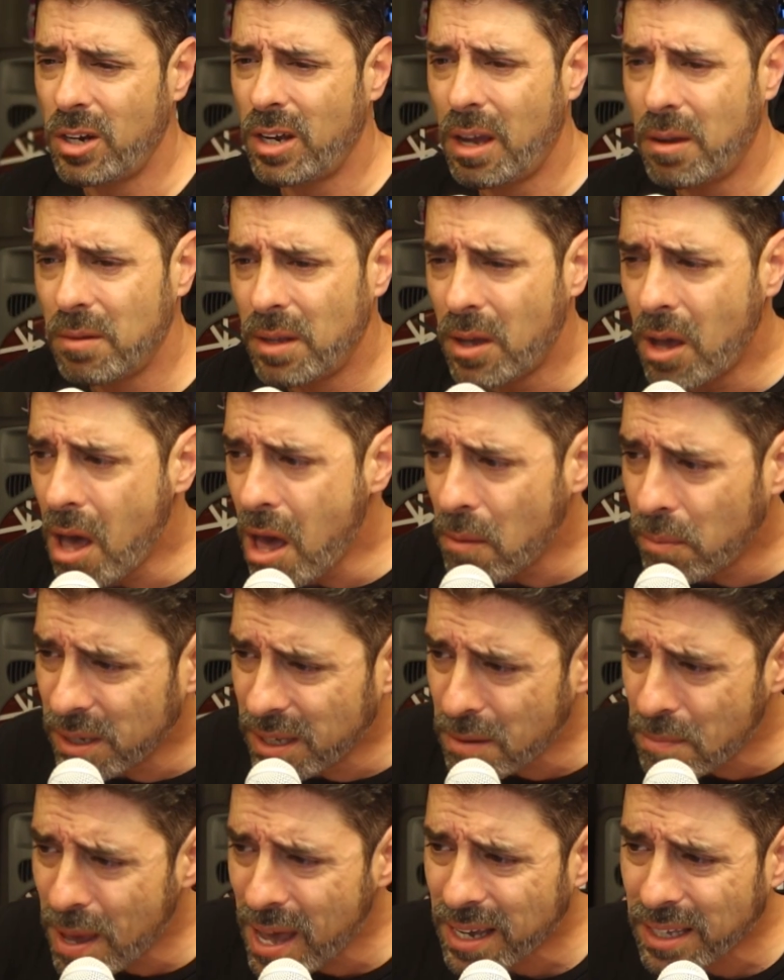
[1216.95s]
I'm like, oh,
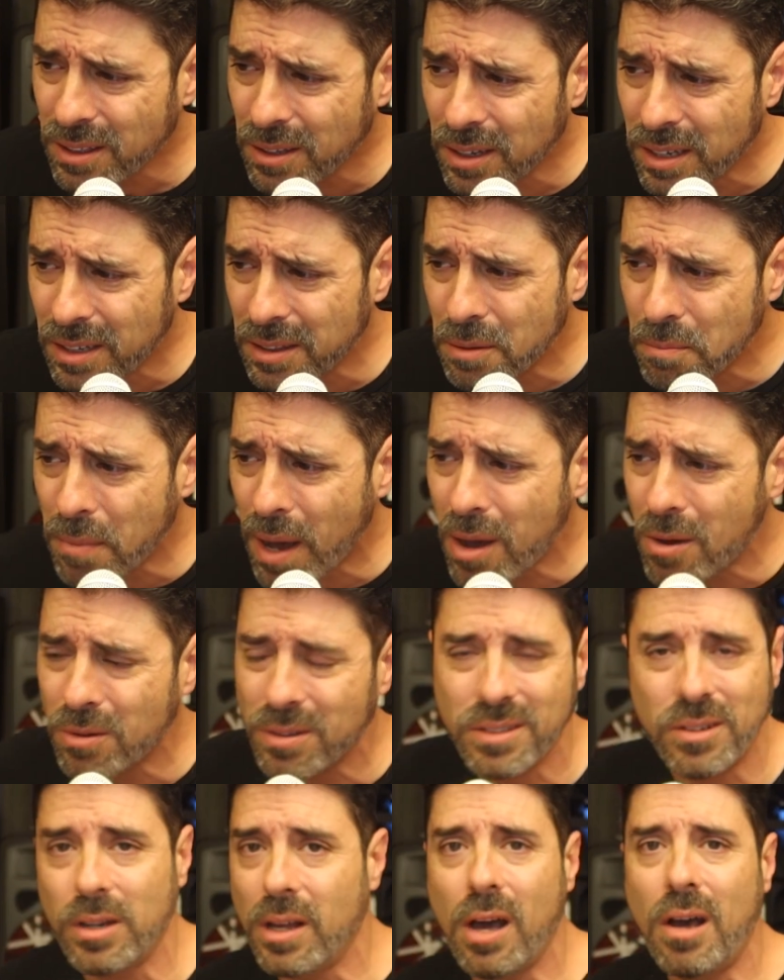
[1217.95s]
but get back in the
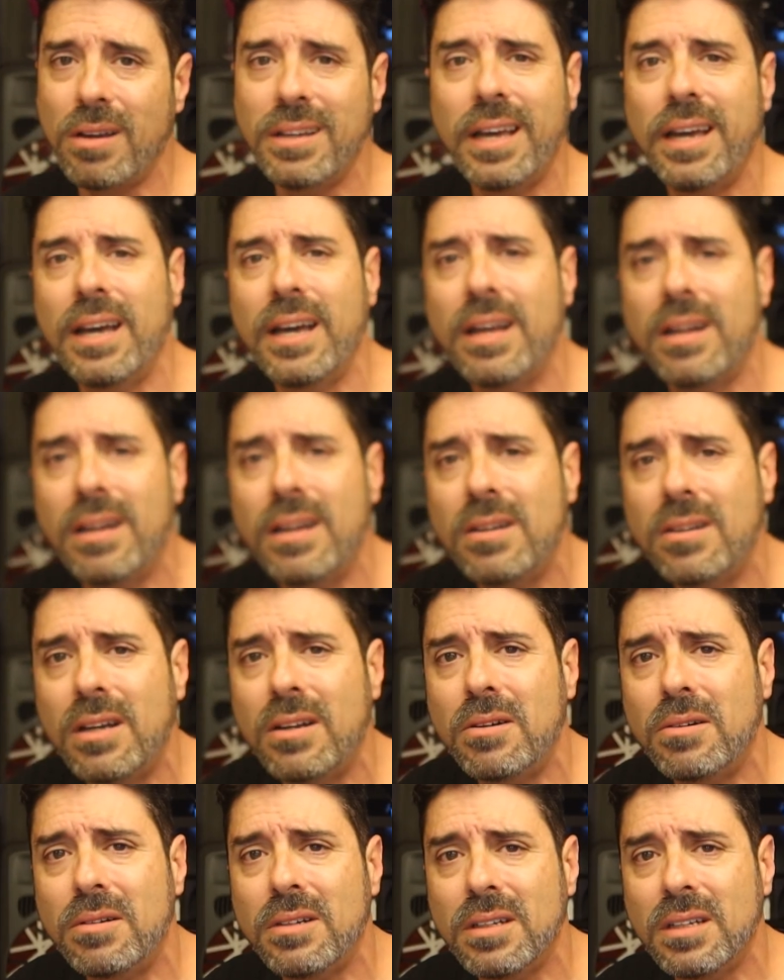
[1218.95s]
boat. They're like, oh,
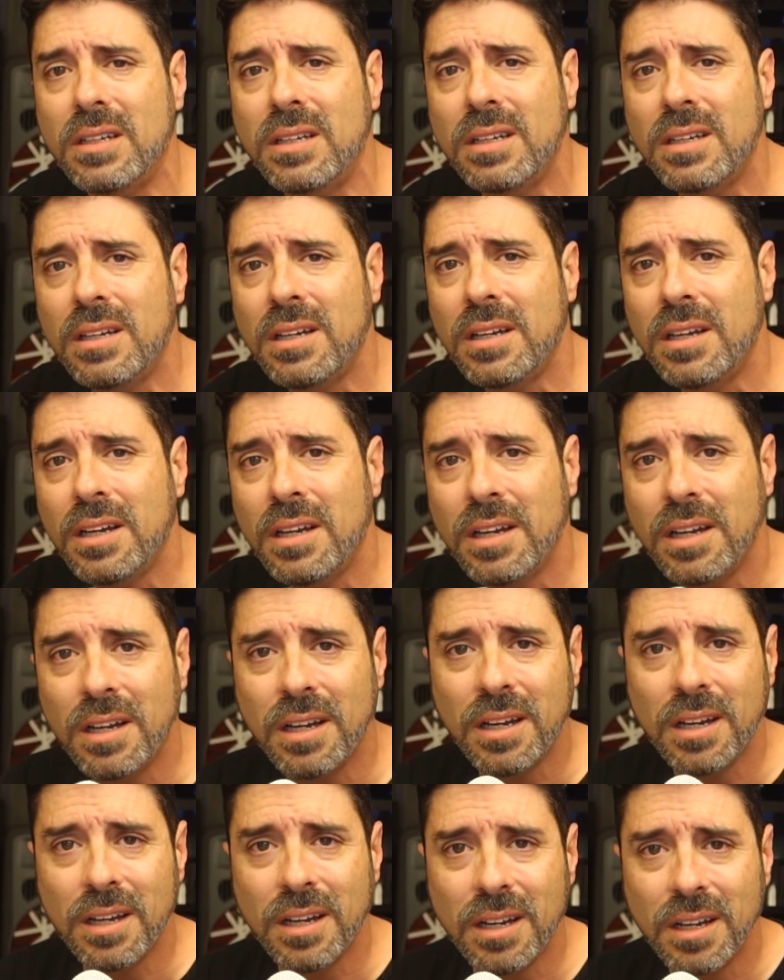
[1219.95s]

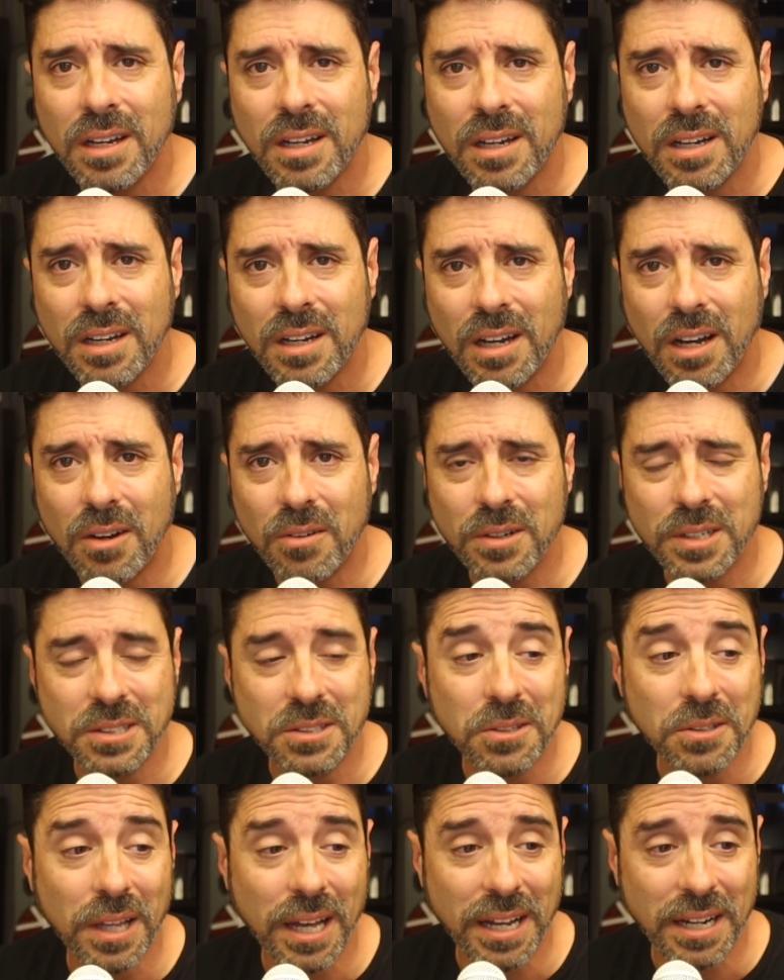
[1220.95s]
yeah, I don't really
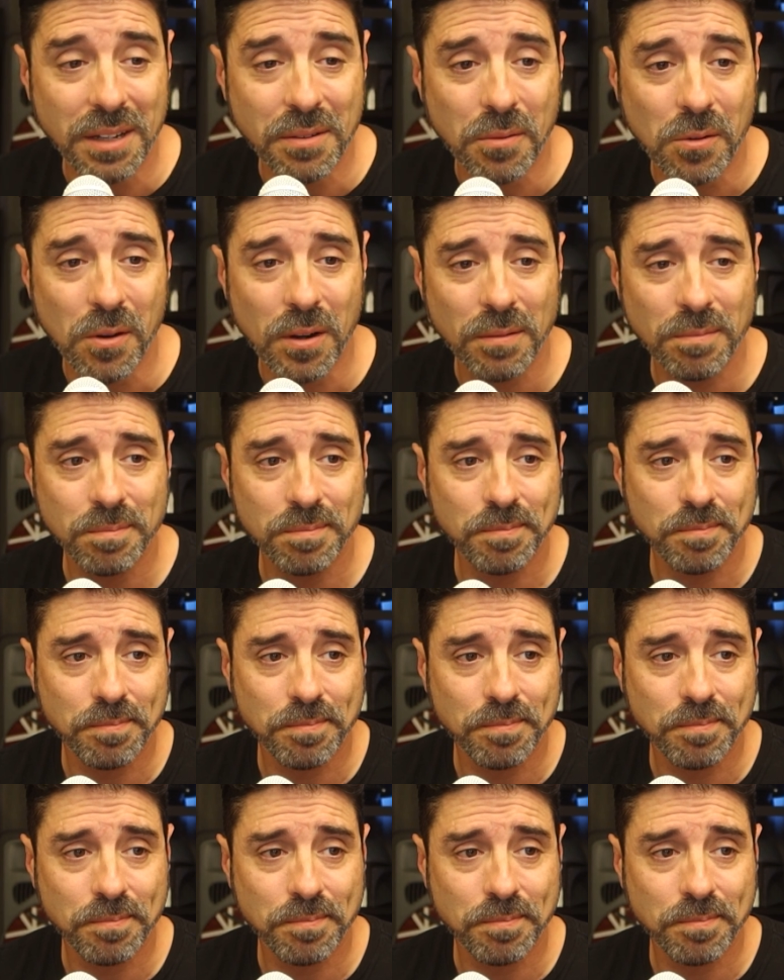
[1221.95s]
do that anymore.